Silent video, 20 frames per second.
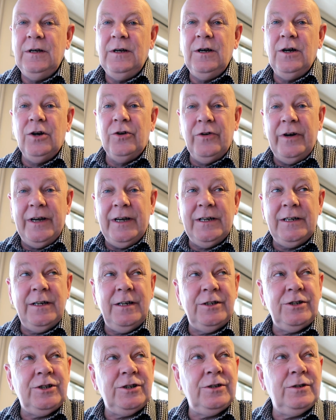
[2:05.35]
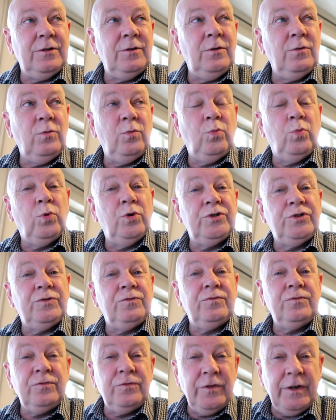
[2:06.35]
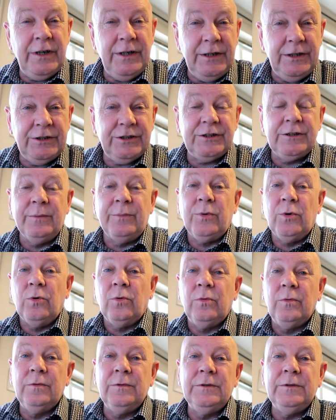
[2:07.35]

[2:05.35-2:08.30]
Her English was reasonable,